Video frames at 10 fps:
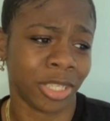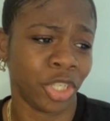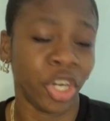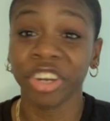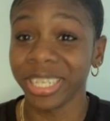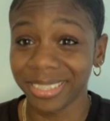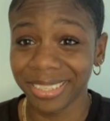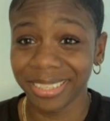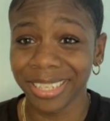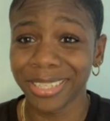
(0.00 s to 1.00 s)

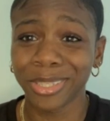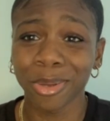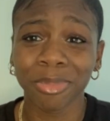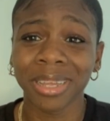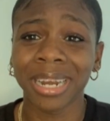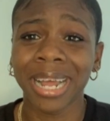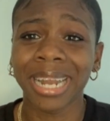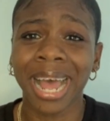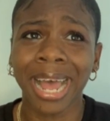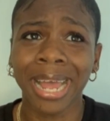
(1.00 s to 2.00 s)
grit is something
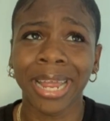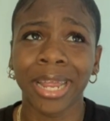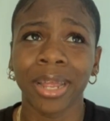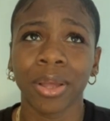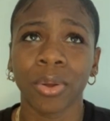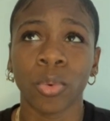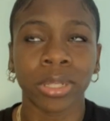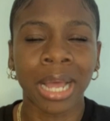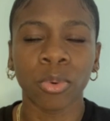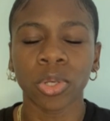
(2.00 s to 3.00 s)
that I
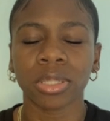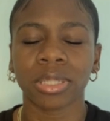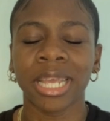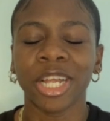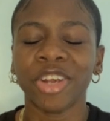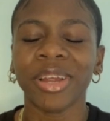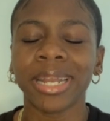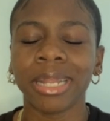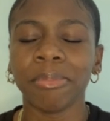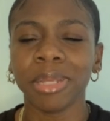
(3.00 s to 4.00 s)
what that was
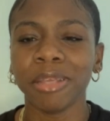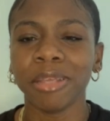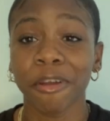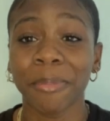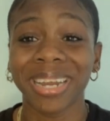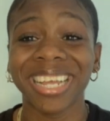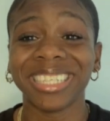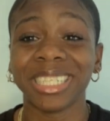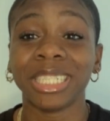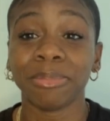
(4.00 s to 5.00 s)
ingrained in me from my
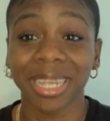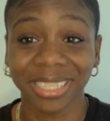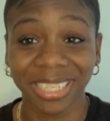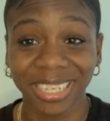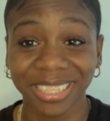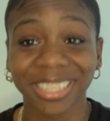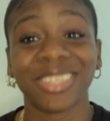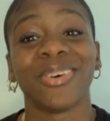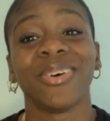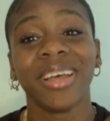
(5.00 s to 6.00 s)
days in gymnastics.
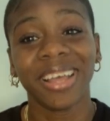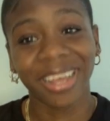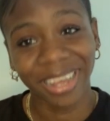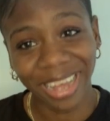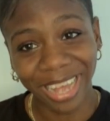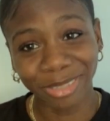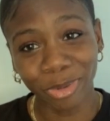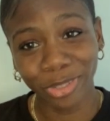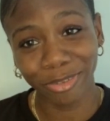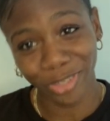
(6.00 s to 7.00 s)
So as
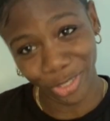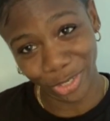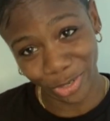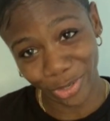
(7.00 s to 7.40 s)
most of you should know